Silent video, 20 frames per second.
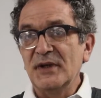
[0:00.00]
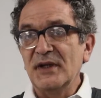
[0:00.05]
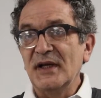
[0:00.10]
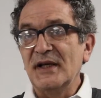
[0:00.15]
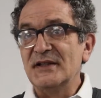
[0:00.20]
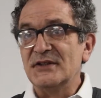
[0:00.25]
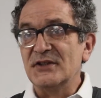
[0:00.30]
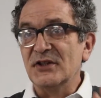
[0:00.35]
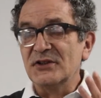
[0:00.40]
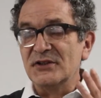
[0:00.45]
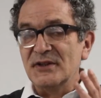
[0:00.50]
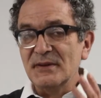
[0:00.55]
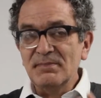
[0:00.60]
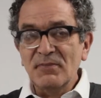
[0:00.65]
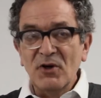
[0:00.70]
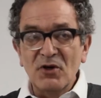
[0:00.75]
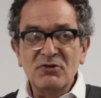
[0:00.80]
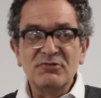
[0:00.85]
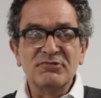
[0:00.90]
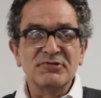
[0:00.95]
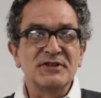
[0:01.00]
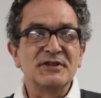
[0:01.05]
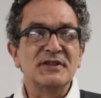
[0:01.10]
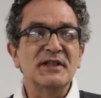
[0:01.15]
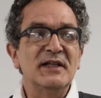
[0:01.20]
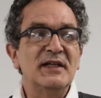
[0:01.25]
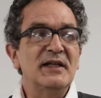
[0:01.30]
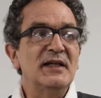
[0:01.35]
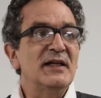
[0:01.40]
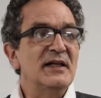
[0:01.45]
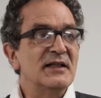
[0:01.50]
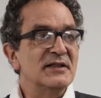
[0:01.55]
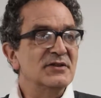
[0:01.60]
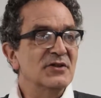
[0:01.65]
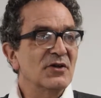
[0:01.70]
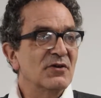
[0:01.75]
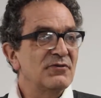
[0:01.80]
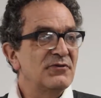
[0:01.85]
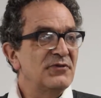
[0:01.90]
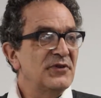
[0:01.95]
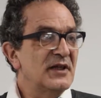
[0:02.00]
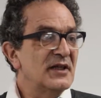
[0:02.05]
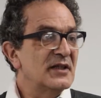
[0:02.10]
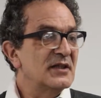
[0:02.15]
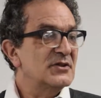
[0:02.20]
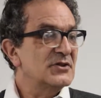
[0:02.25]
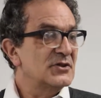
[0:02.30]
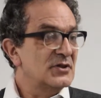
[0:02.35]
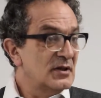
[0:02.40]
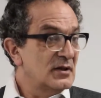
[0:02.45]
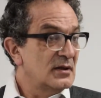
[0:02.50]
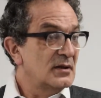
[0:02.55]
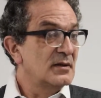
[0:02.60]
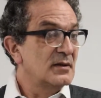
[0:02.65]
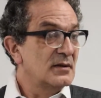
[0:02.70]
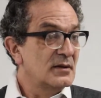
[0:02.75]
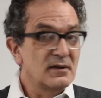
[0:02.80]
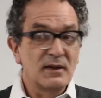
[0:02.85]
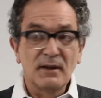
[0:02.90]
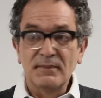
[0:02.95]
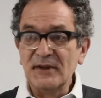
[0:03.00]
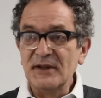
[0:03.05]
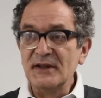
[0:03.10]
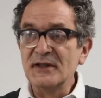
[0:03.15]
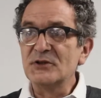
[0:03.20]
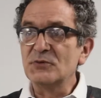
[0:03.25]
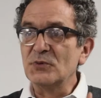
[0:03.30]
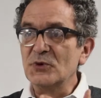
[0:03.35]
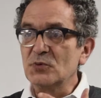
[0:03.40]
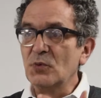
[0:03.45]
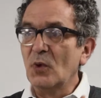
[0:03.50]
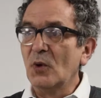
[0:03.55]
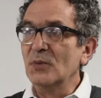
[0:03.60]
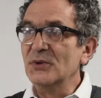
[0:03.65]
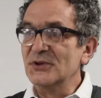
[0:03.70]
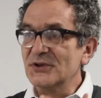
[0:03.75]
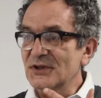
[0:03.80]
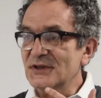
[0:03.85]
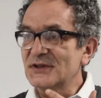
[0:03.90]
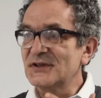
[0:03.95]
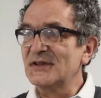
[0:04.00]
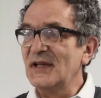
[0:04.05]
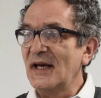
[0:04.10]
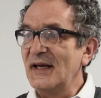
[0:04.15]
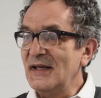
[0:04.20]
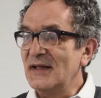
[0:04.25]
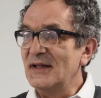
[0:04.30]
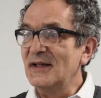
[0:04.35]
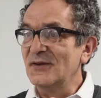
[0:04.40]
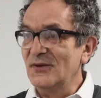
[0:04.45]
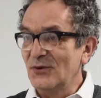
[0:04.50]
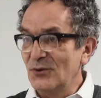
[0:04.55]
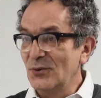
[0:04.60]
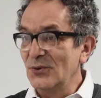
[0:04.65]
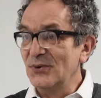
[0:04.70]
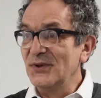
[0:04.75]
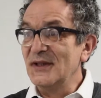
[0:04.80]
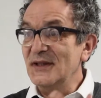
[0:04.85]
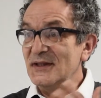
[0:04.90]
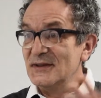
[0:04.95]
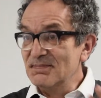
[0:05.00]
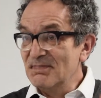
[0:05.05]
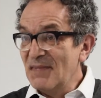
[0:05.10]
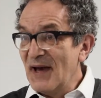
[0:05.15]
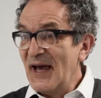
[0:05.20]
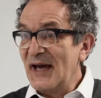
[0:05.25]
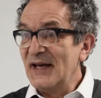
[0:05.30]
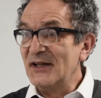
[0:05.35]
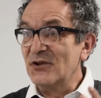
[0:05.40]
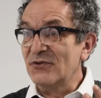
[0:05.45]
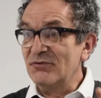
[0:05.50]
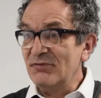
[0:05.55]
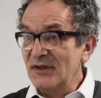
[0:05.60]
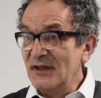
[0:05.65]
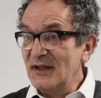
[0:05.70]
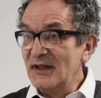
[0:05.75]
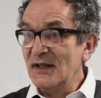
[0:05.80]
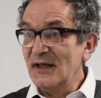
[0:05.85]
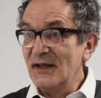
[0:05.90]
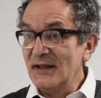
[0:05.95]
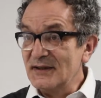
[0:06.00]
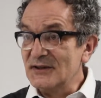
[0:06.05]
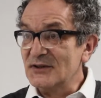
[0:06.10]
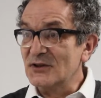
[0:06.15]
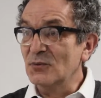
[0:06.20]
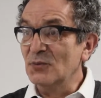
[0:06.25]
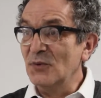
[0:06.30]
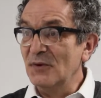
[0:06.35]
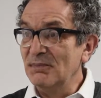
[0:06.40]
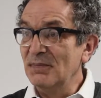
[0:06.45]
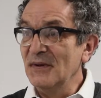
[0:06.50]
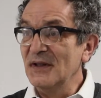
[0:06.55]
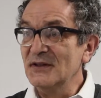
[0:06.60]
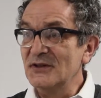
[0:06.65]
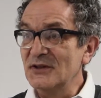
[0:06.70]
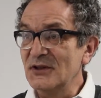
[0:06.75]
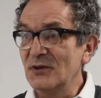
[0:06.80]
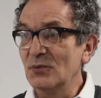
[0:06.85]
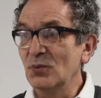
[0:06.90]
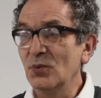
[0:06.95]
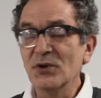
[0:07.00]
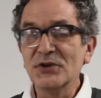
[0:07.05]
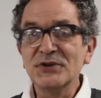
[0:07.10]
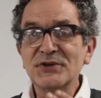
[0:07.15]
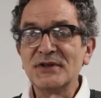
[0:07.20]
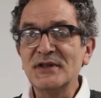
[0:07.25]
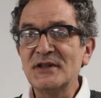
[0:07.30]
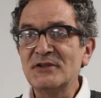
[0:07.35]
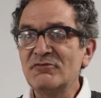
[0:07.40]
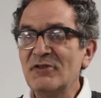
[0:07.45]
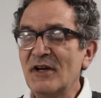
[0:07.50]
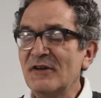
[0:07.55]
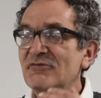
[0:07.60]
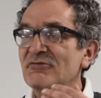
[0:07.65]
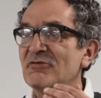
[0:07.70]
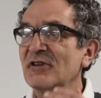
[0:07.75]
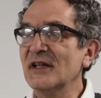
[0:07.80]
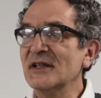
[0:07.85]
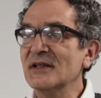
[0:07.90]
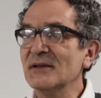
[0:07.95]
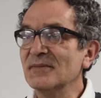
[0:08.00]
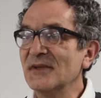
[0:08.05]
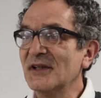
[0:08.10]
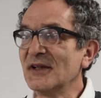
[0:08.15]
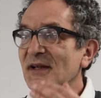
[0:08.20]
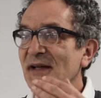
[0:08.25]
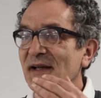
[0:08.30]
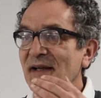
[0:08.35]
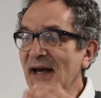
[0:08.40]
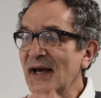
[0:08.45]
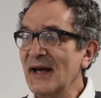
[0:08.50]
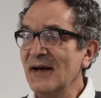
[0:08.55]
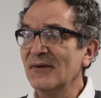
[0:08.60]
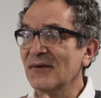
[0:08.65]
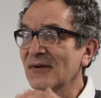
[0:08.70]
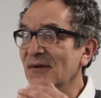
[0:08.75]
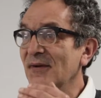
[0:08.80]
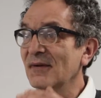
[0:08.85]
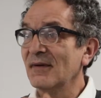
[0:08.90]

is that democracy is not finished. I mean, this was what was at stake all these mad 3 years that we've been to. Was this referendum going to count?